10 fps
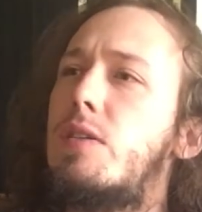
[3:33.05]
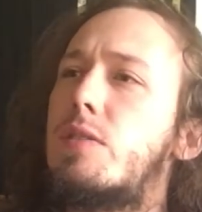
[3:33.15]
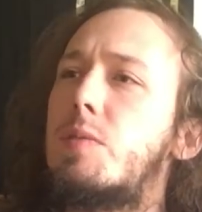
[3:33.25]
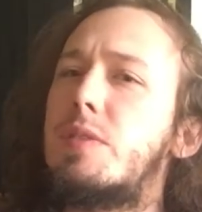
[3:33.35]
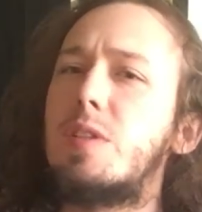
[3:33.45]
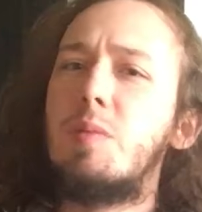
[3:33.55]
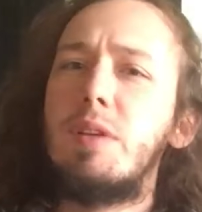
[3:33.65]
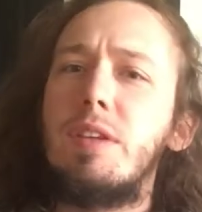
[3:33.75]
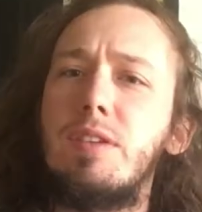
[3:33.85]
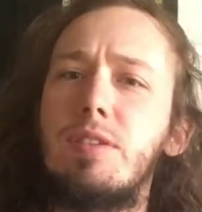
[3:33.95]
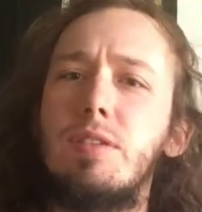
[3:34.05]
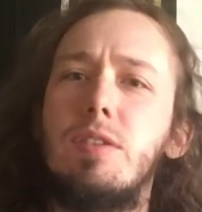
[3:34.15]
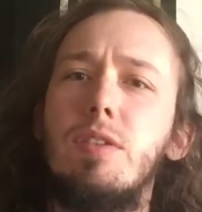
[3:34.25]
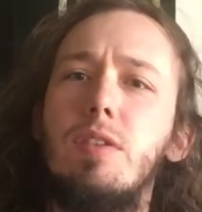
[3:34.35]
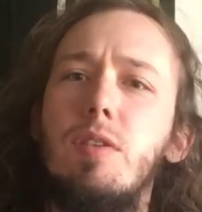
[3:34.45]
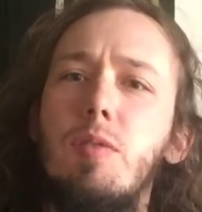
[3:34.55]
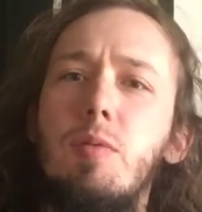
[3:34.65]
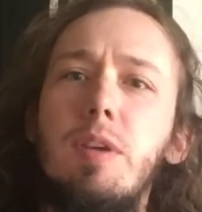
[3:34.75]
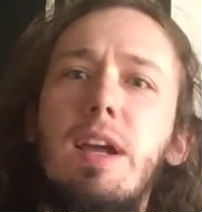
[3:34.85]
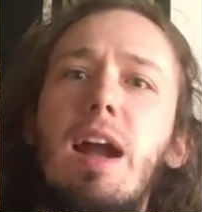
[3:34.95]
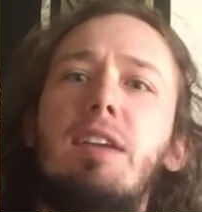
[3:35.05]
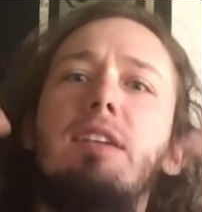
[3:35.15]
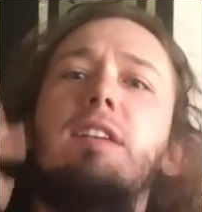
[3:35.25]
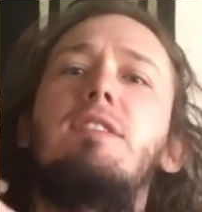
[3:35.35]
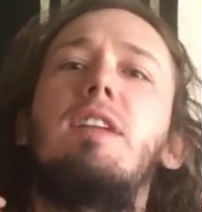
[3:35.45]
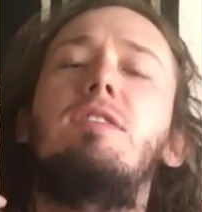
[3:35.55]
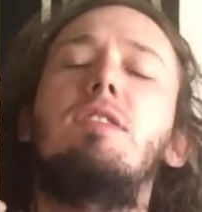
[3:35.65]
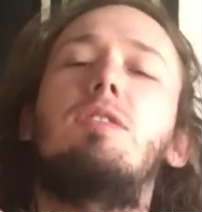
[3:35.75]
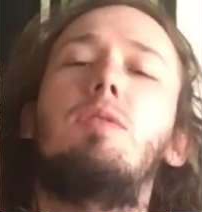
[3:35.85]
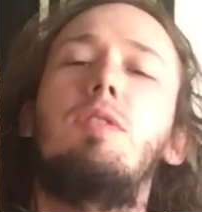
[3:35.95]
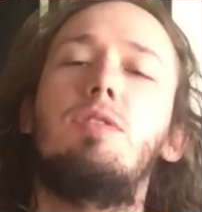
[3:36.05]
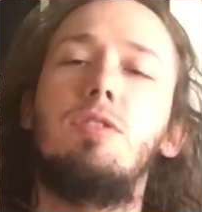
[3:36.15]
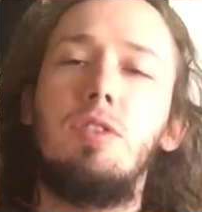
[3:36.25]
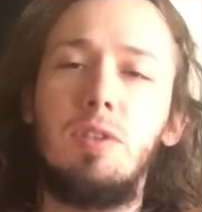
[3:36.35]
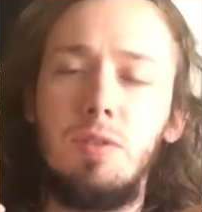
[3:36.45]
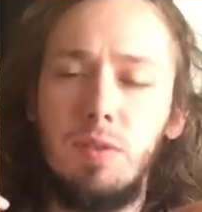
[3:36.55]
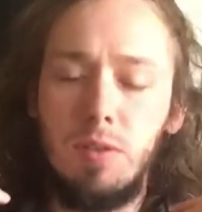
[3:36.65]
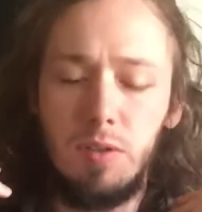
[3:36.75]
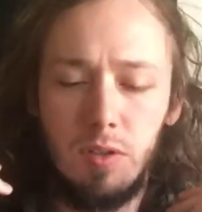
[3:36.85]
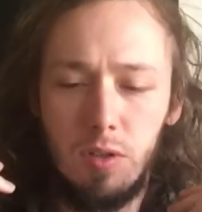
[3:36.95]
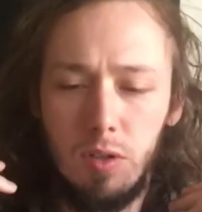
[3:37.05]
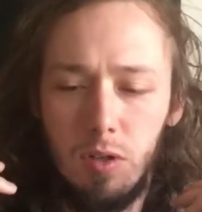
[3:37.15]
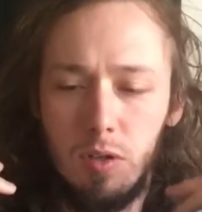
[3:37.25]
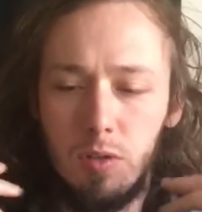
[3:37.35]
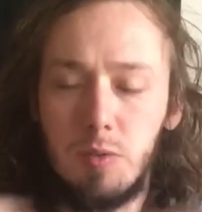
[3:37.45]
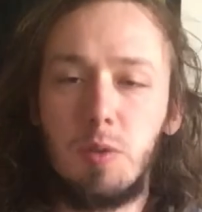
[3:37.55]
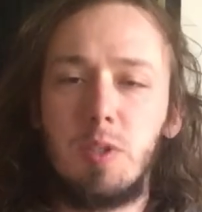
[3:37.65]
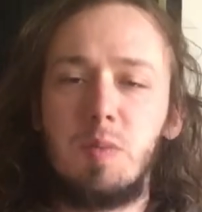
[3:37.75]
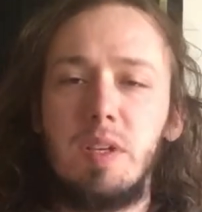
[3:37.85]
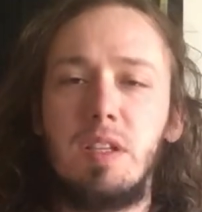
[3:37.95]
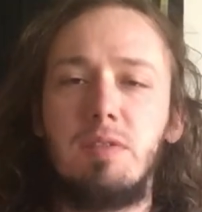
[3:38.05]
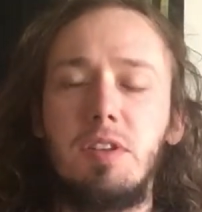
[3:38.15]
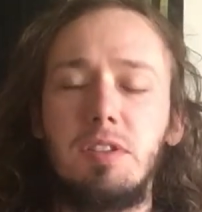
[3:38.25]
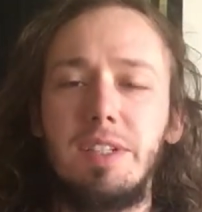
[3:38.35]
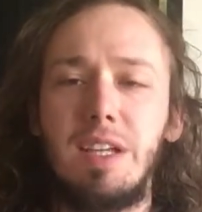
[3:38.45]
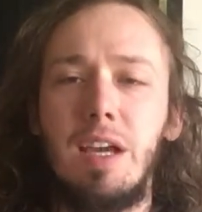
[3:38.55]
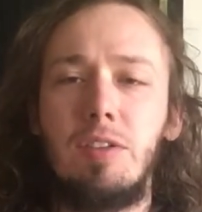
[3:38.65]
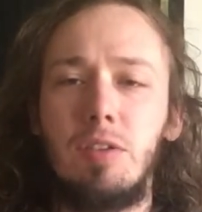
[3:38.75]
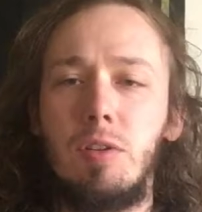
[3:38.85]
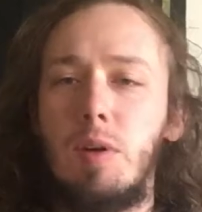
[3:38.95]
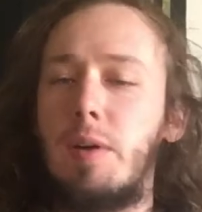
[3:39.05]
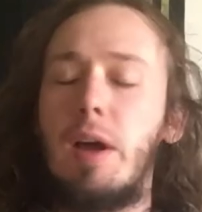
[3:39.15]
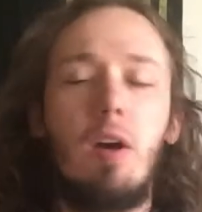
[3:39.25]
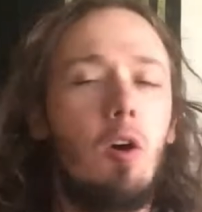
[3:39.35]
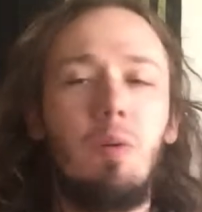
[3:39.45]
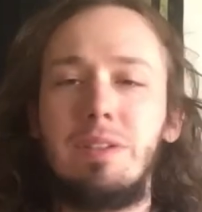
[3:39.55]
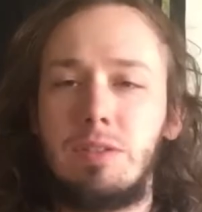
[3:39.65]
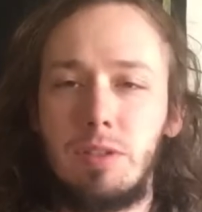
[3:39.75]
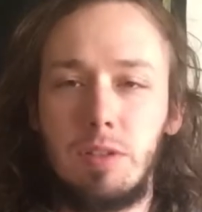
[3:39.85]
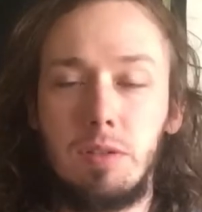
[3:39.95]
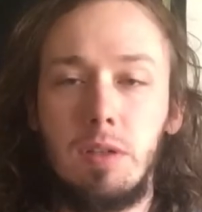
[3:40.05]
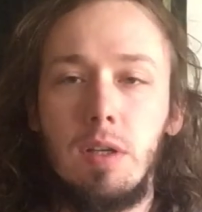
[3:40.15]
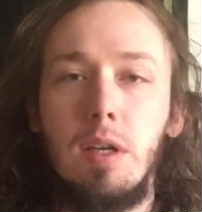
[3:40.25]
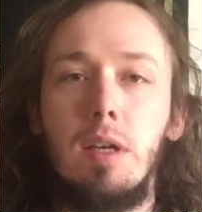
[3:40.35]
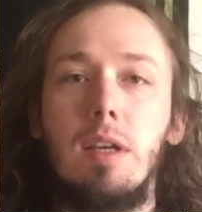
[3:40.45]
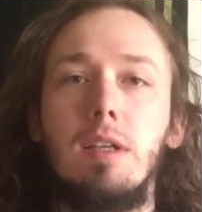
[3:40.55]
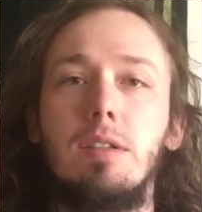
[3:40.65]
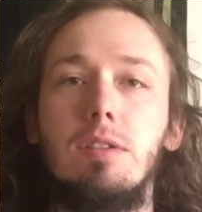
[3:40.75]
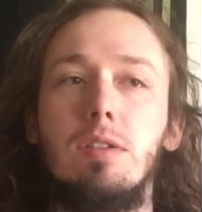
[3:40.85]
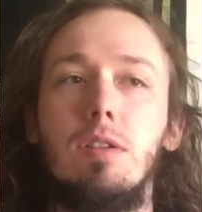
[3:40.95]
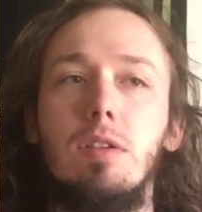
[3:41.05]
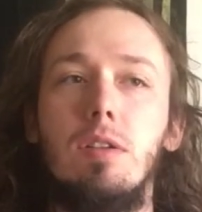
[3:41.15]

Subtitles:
so when somebody is reacting intensely towards you, or towards me, the first thing I always do, is